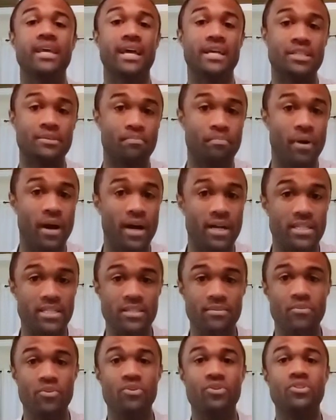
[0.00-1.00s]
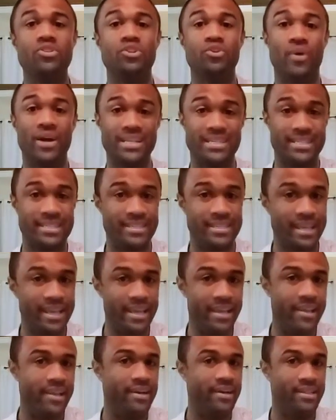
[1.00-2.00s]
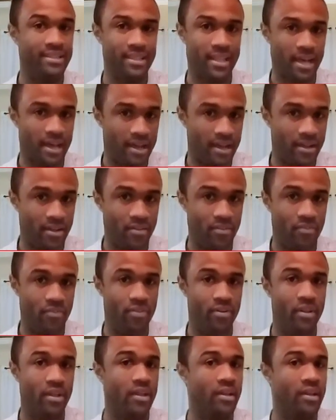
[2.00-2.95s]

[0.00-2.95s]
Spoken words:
as possible so I stay alive.